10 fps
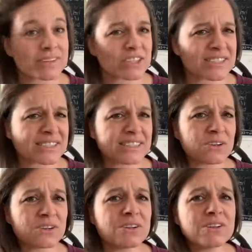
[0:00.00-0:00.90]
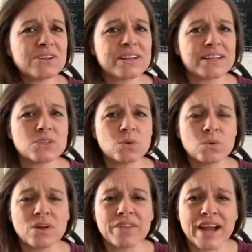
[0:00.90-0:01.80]
this little
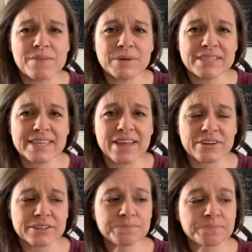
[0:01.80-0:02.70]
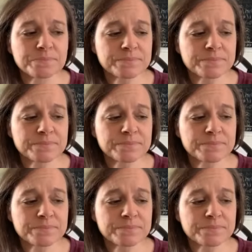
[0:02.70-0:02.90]
tool that I put together